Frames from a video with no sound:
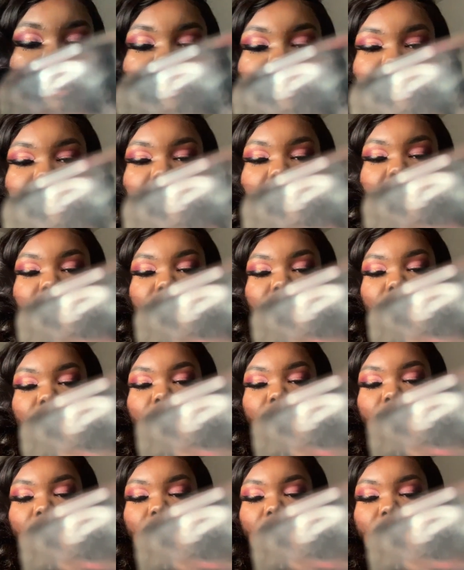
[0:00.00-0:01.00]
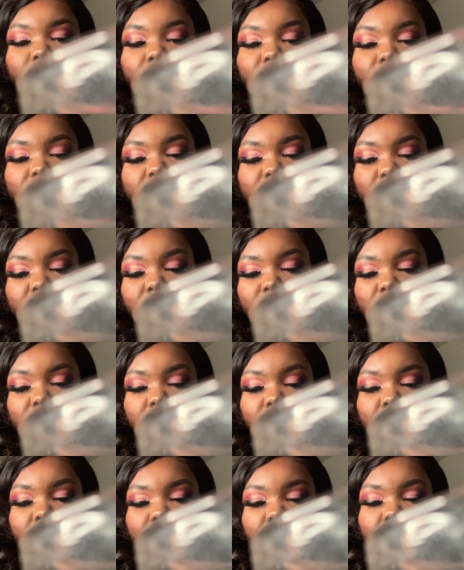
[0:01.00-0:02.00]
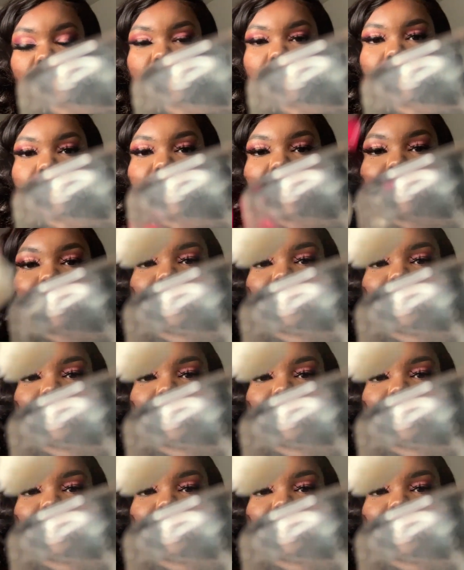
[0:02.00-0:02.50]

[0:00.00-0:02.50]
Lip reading: was trying to show y'all. But I'm